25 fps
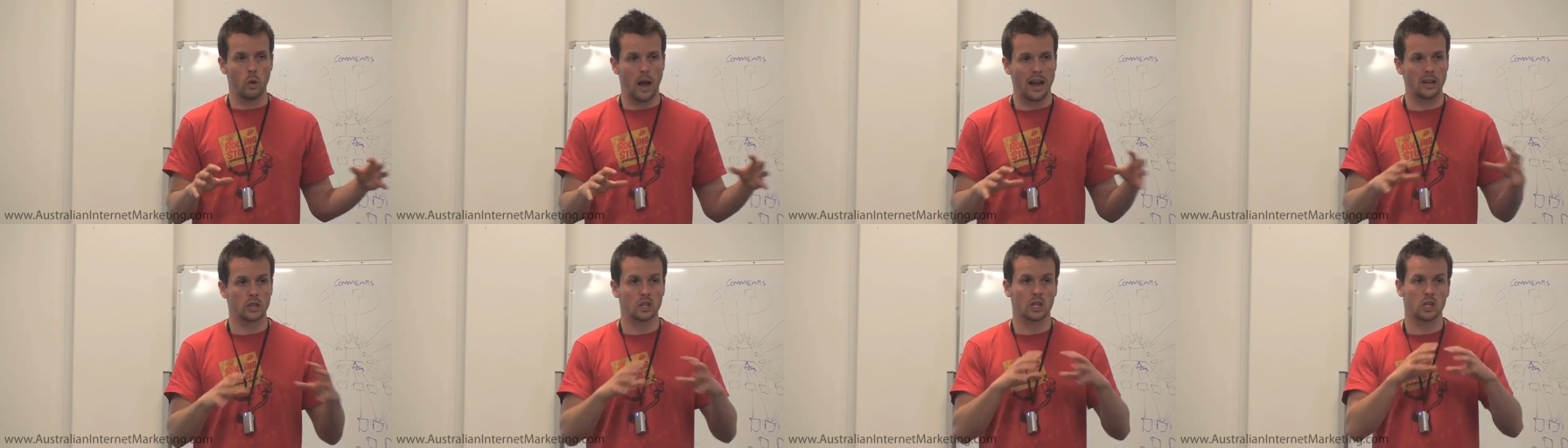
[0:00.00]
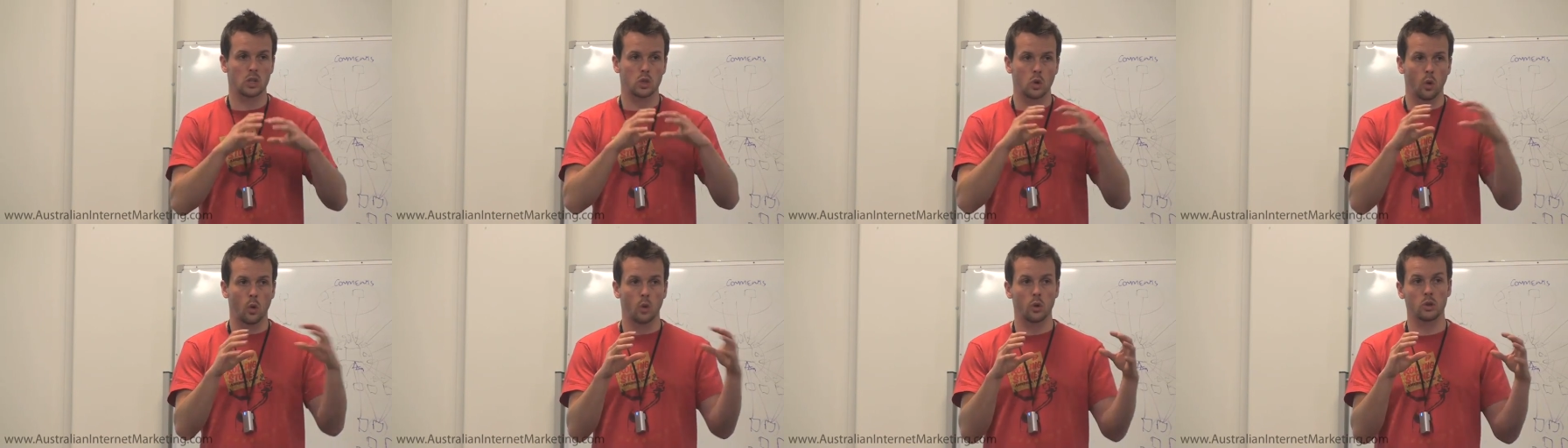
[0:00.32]

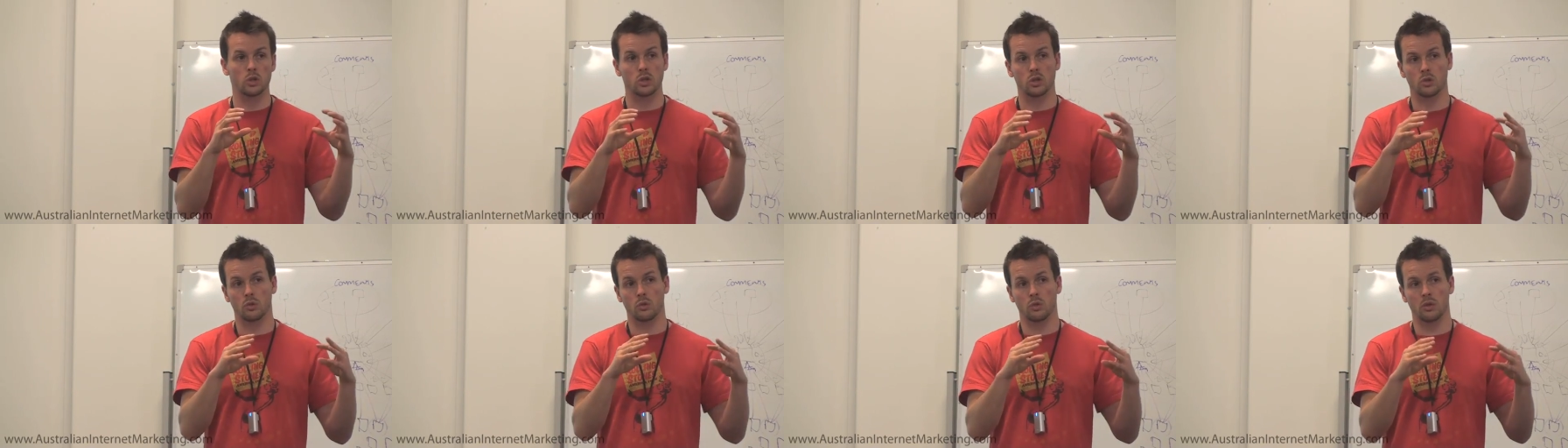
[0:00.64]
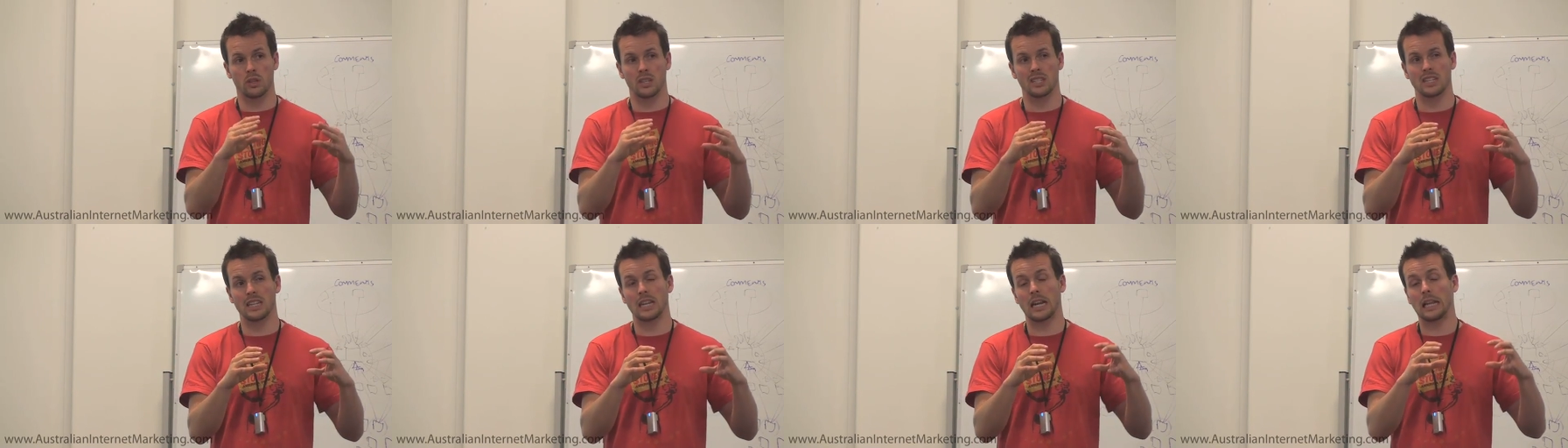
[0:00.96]
actually talks
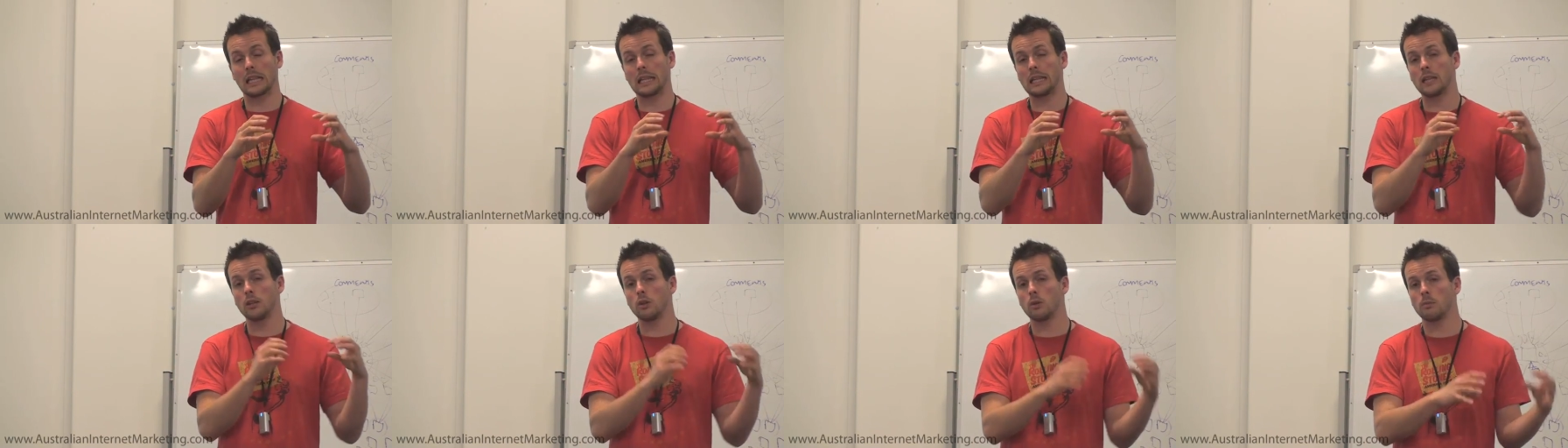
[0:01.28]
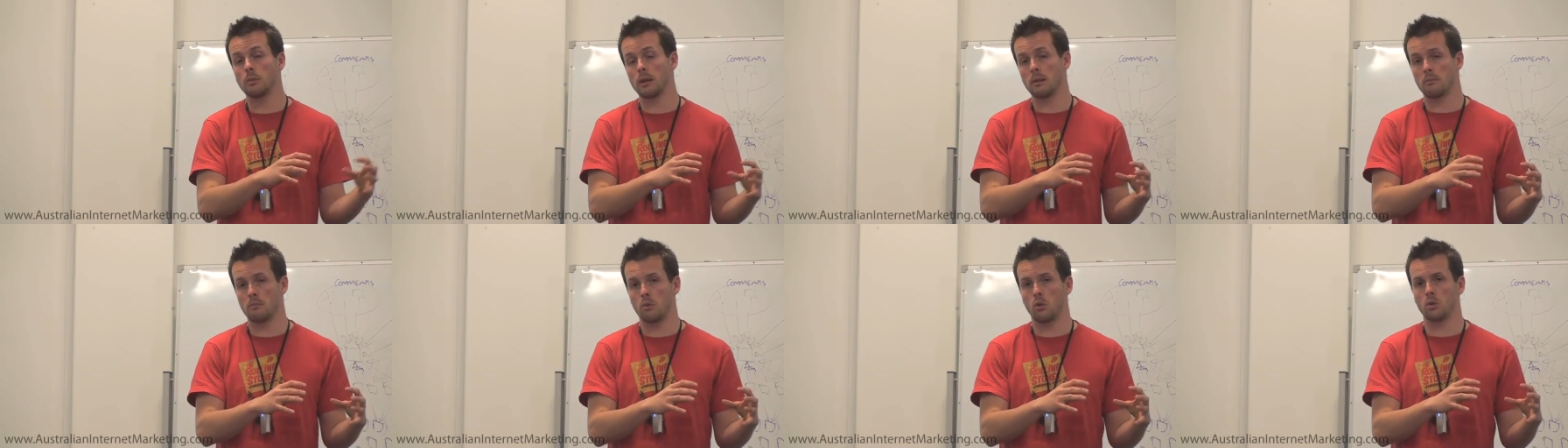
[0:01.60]
through this in a
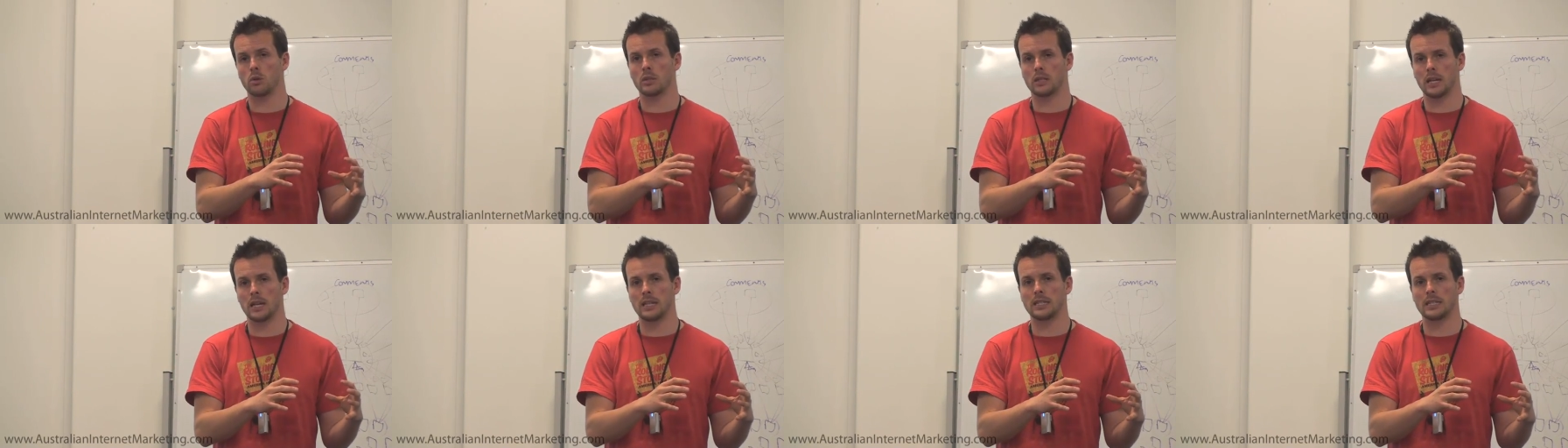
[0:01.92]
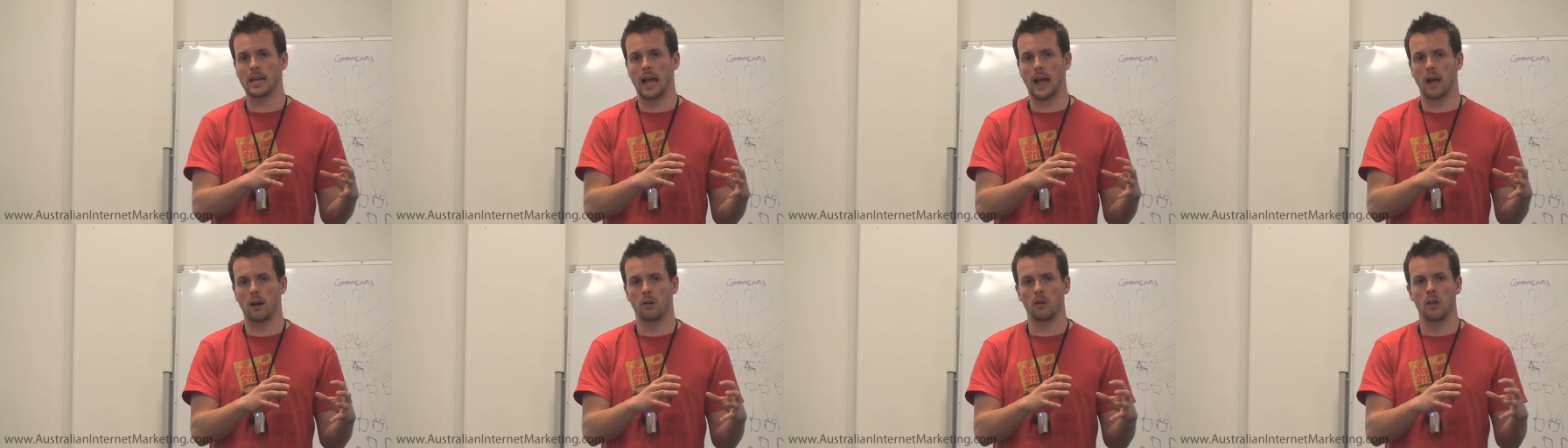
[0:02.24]
little bit more
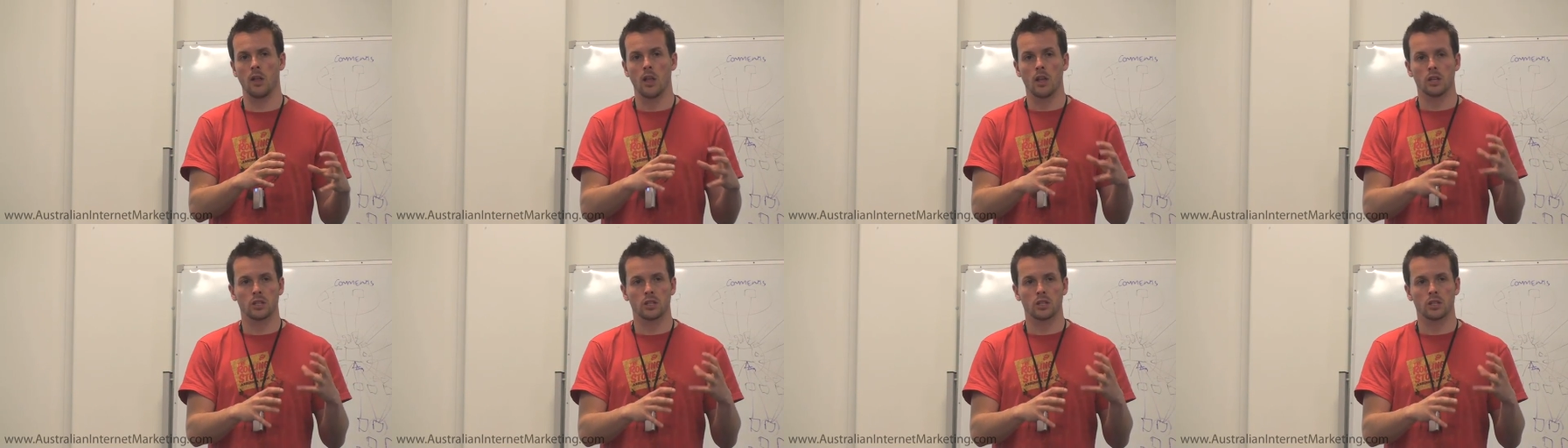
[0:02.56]
detail.